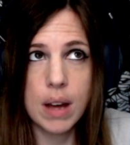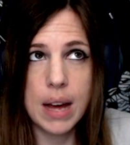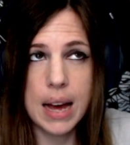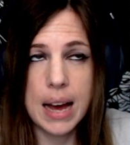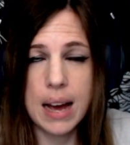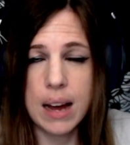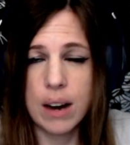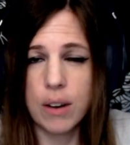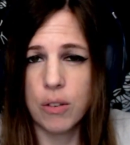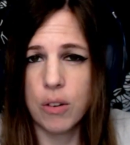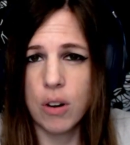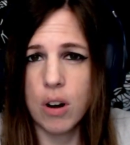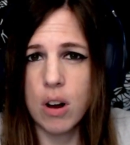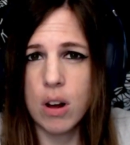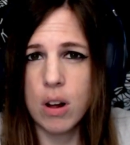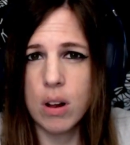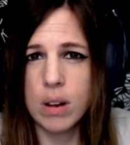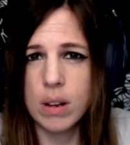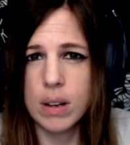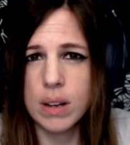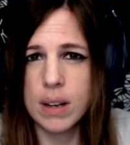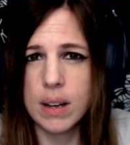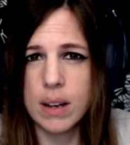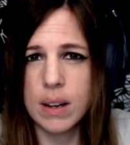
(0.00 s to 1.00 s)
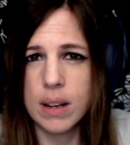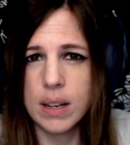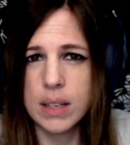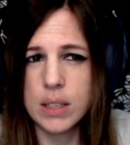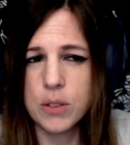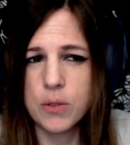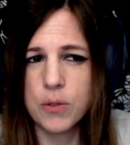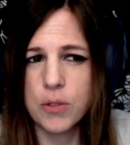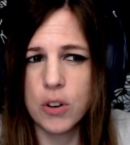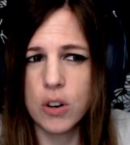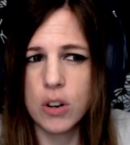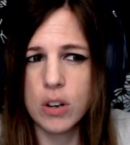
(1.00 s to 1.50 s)
Adderall
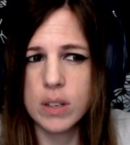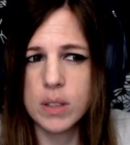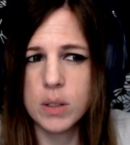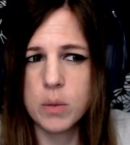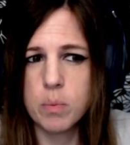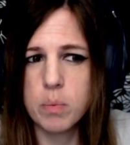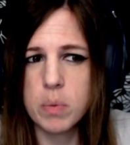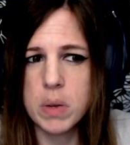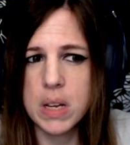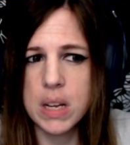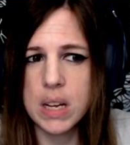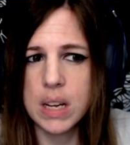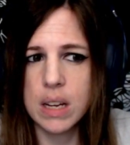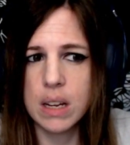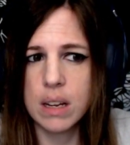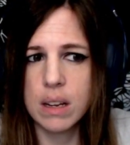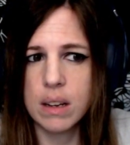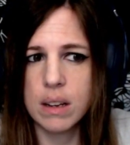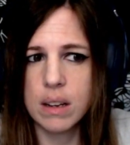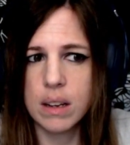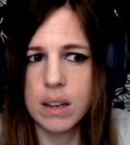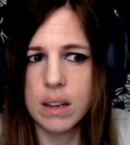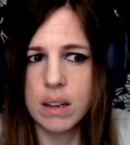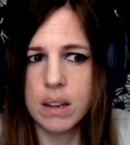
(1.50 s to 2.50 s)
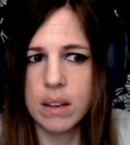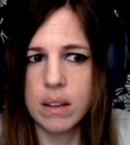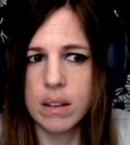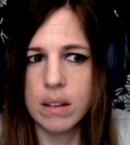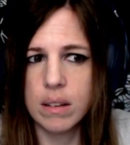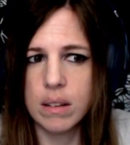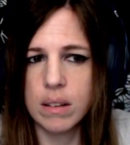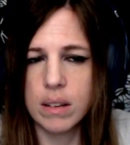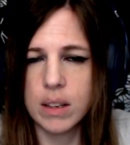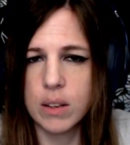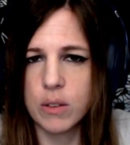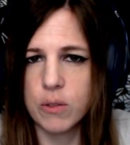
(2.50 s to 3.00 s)
as far as being
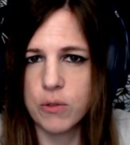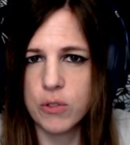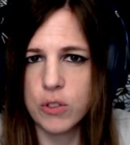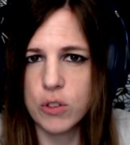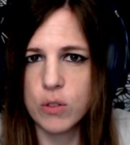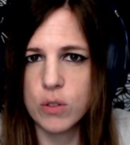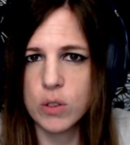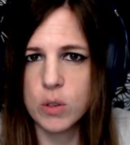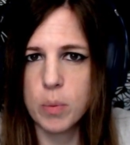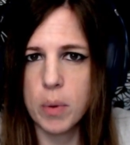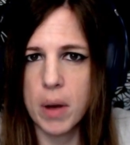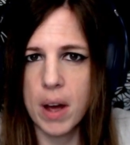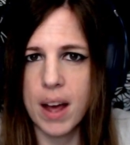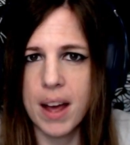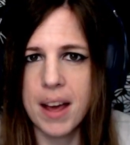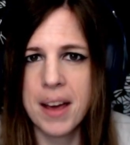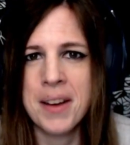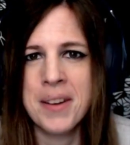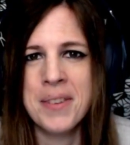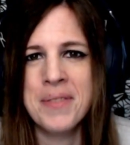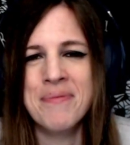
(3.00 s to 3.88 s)
confused by,